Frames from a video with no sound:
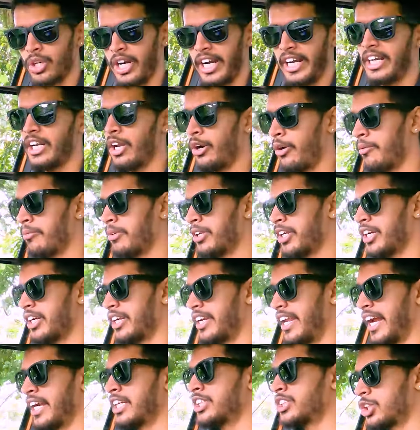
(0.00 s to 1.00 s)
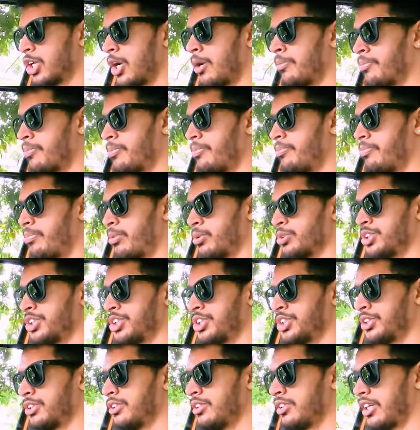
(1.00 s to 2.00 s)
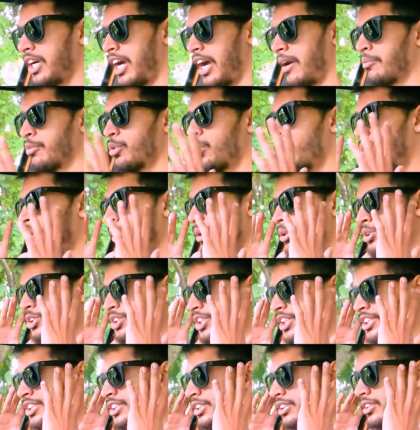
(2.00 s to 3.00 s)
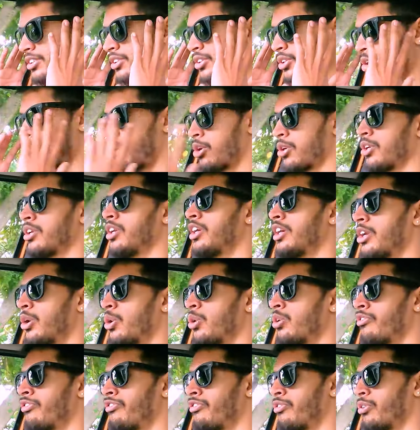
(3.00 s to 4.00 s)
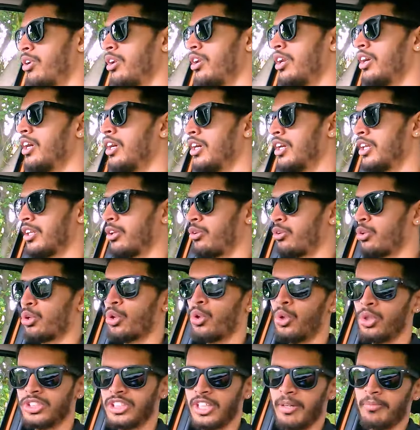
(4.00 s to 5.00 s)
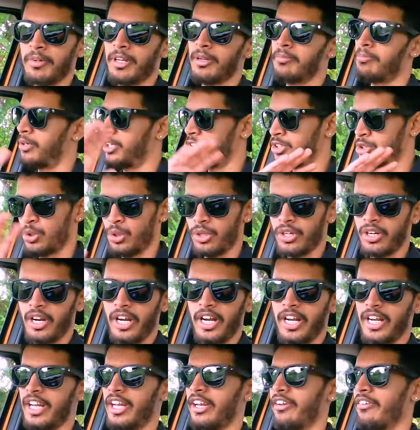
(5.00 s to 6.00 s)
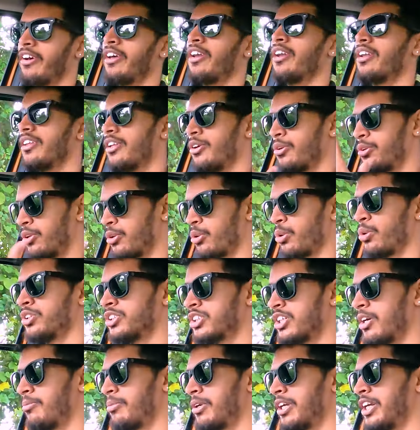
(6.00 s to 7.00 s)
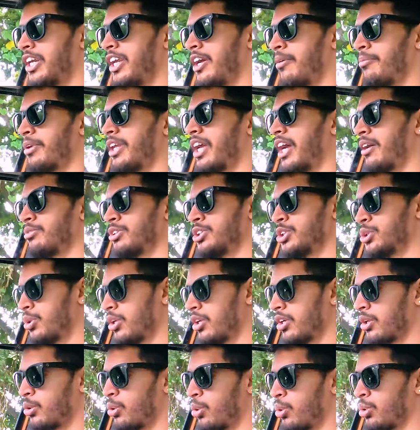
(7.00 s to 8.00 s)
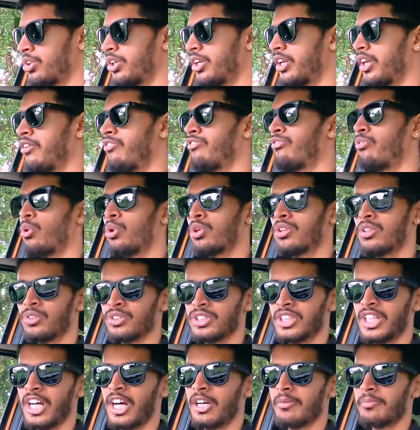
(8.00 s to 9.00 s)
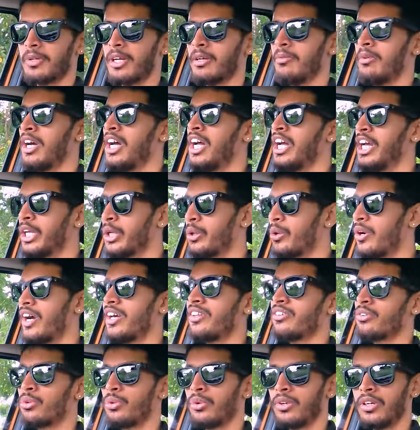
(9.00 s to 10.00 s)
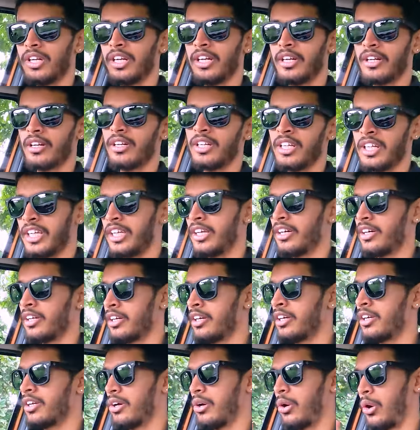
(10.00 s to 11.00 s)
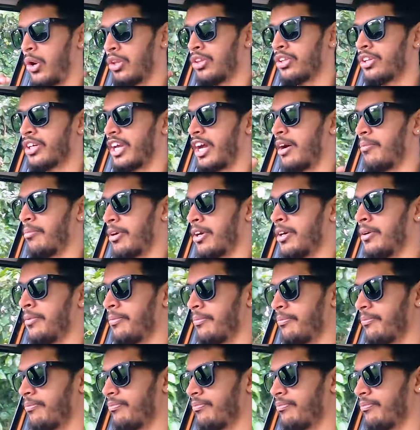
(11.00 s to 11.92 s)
So right now I'm in a dead stop position. I'm going to just throttle it out full. Now the road's empty, please don't try it anyway. Now the road's completely empty. I'm just going to go till 4000 RPM. You guys could literally hear it on the camera.